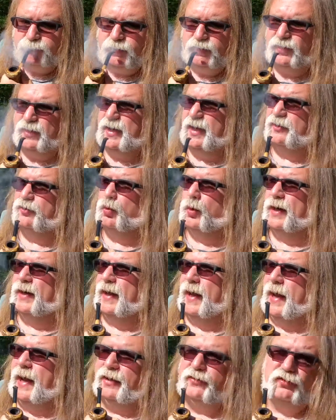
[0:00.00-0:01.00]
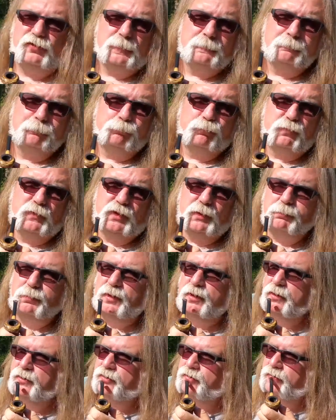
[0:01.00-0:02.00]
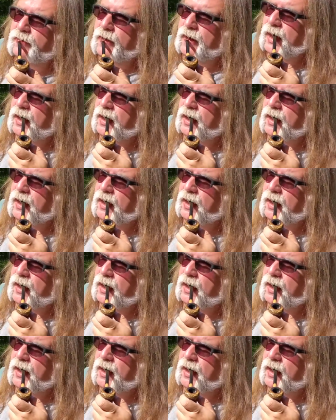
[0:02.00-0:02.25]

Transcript: It's a nice white ash. It burns.